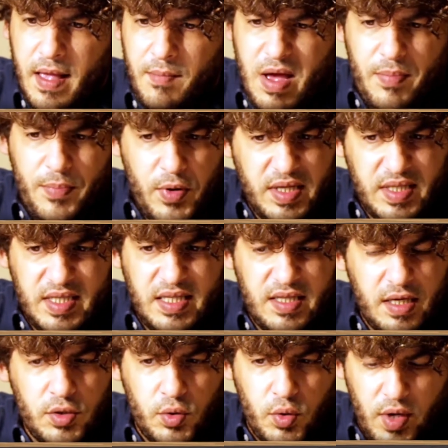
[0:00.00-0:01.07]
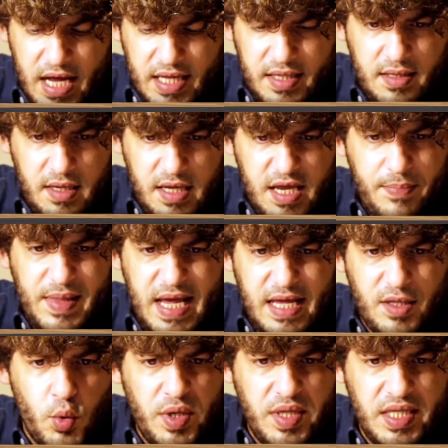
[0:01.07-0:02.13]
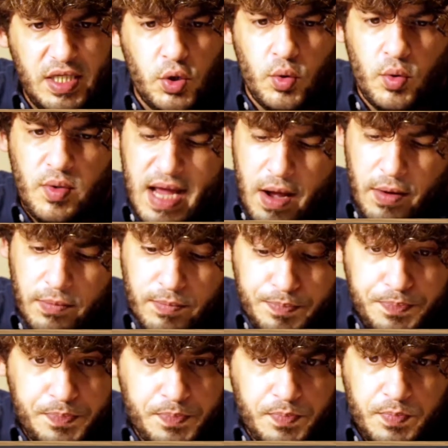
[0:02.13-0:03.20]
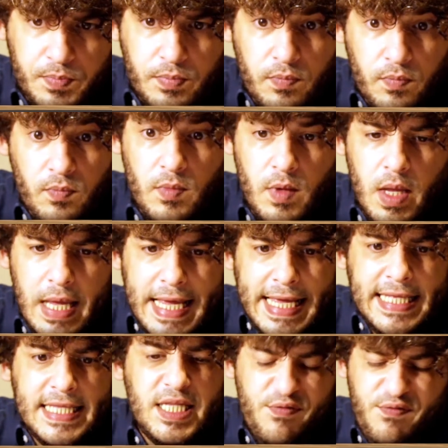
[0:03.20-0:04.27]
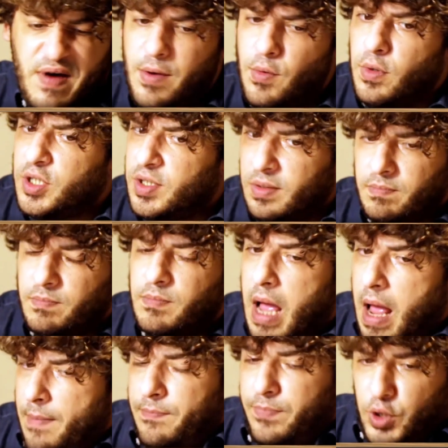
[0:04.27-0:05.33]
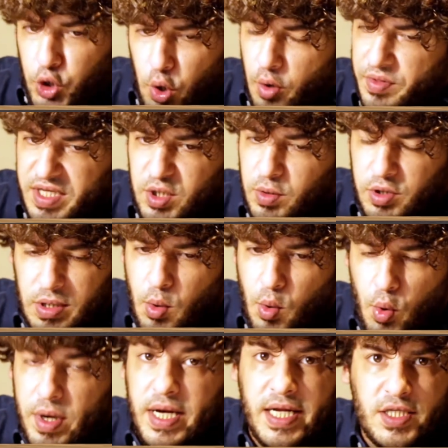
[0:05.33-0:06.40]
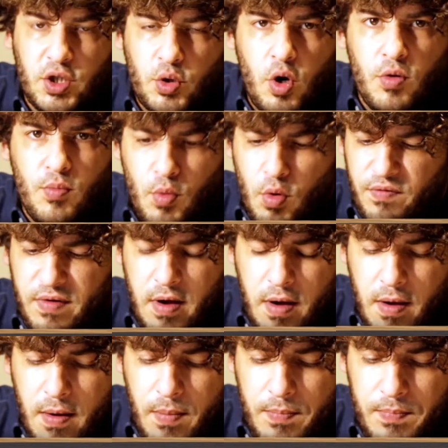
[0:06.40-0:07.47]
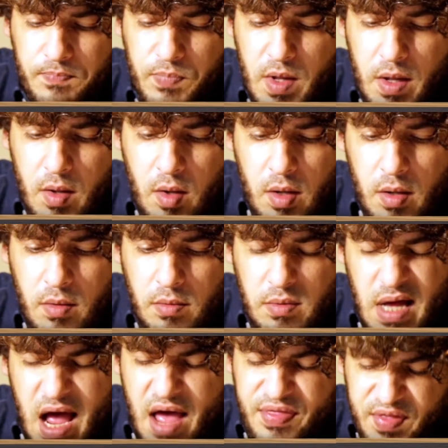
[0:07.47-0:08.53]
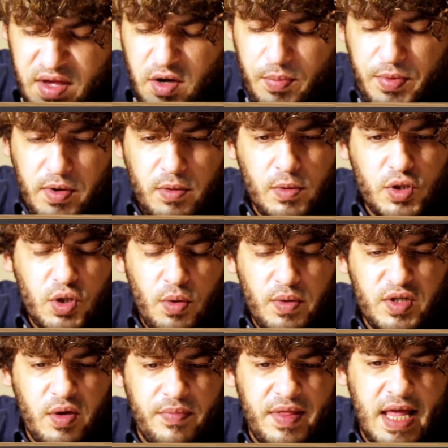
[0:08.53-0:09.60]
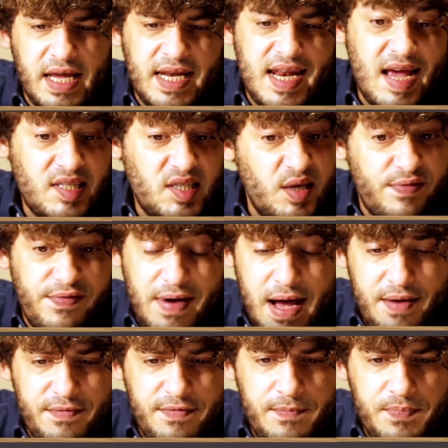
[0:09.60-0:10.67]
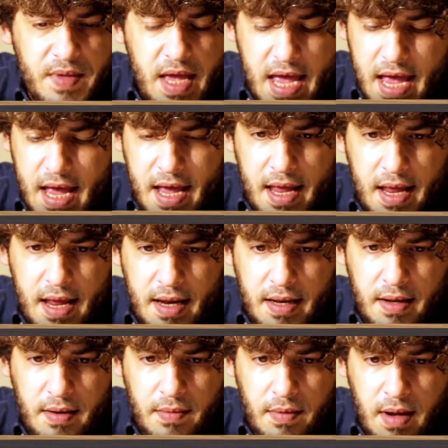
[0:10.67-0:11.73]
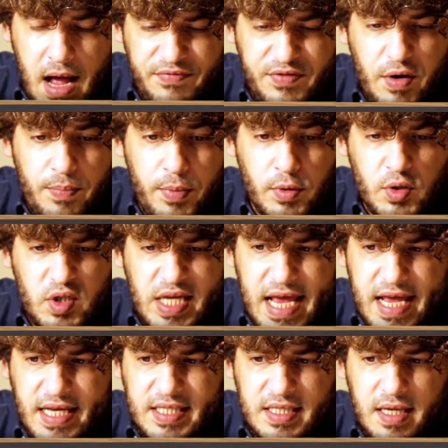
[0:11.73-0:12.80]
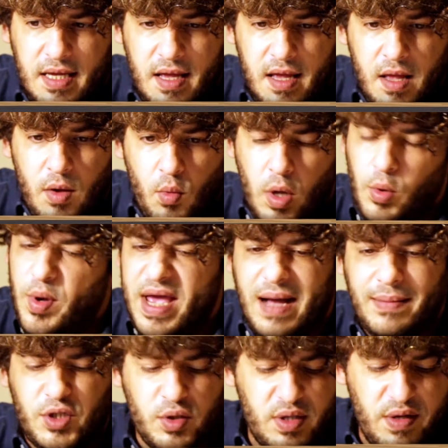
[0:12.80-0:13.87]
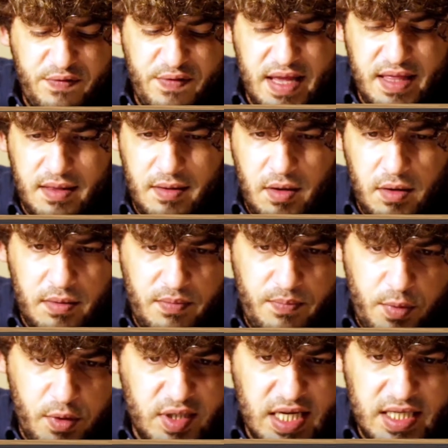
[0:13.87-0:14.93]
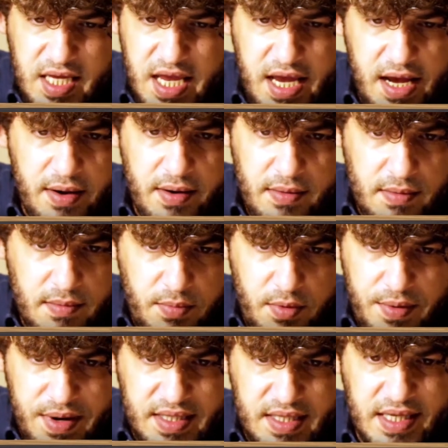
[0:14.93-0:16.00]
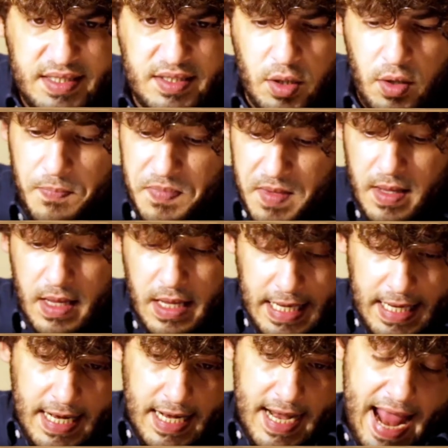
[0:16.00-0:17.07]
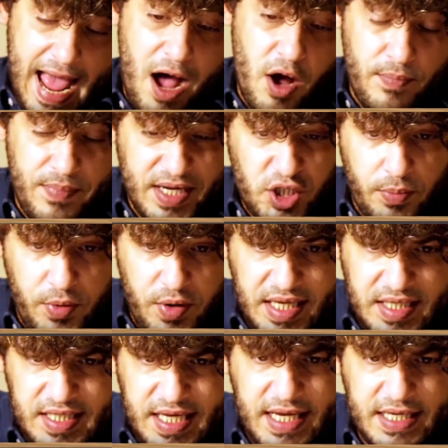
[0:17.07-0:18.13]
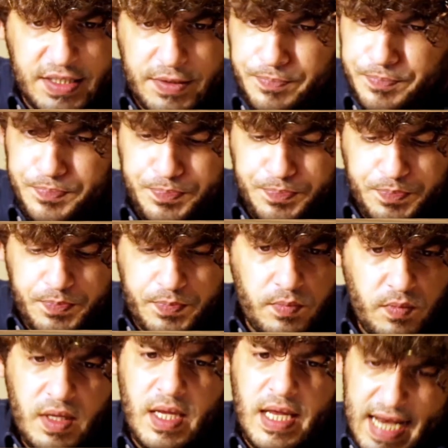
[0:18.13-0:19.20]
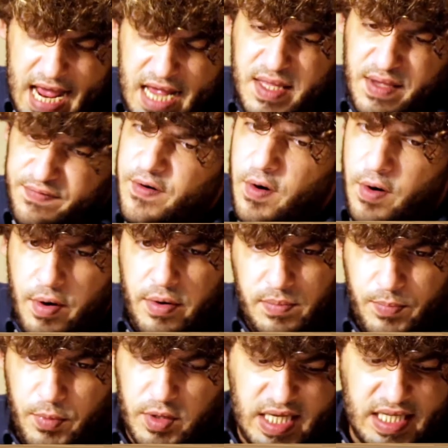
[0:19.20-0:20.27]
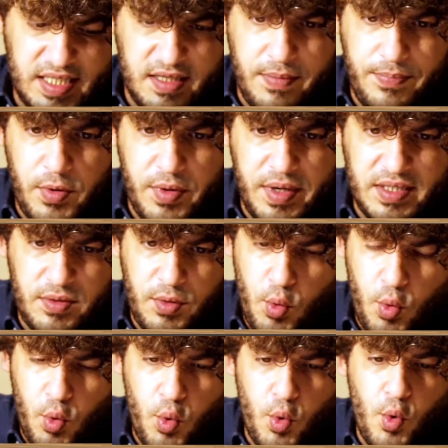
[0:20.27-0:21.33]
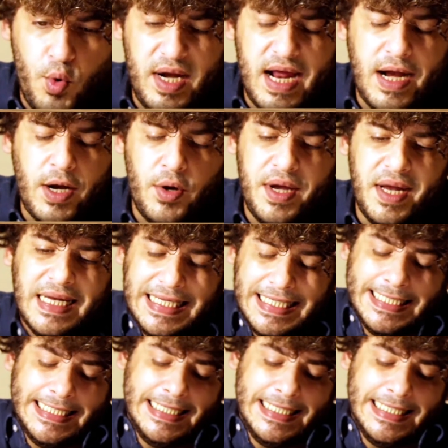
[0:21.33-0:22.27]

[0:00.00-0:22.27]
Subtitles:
My opponent did not do that. He played queen d2. Now, D5 was, I'm sure this was a really strong move. I think computer was showing something like knight c5, and after pawn takes, well, we have to defend, protect here, prevent this. So now bishop on a6, knight d4, protecting the pawn is really annoying.